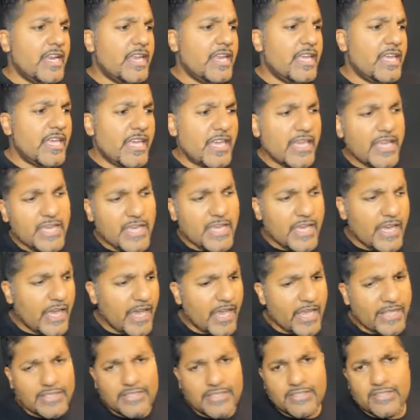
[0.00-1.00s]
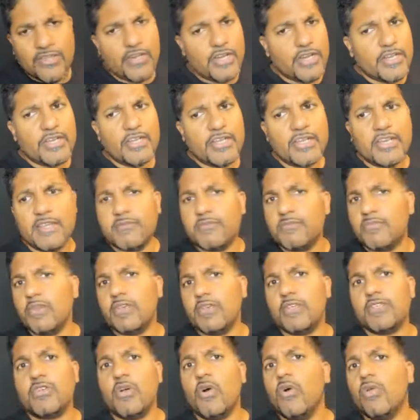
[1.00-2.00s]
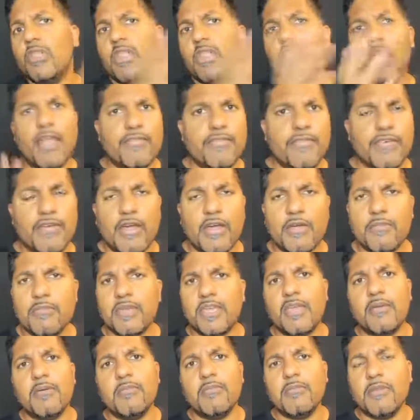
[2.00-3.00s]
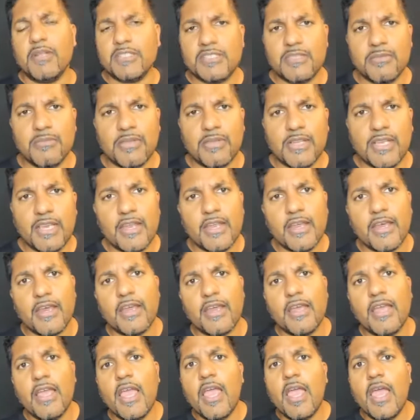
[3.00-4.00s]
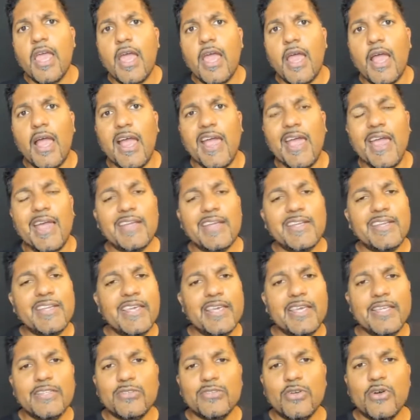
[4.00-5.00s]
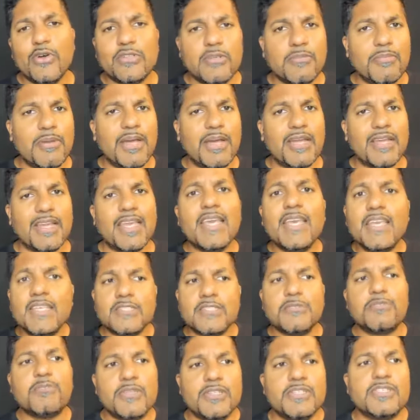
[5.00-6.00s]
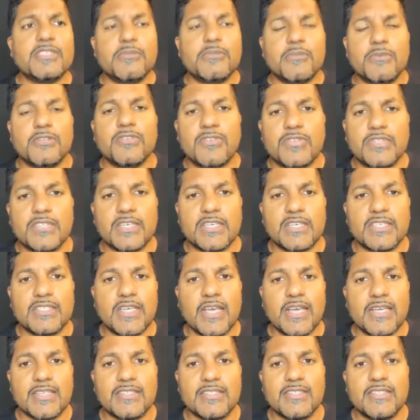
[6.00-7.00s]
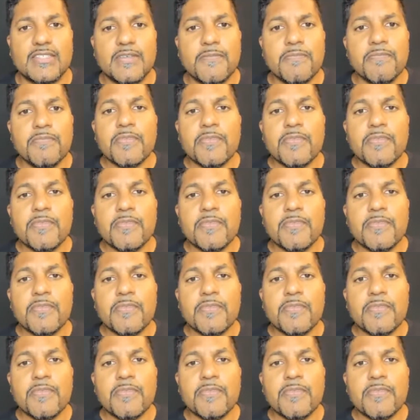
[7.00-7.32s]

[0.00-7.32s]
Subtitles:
he had turned his whole life around, became a multimillionaire, and he talked about his principles for success.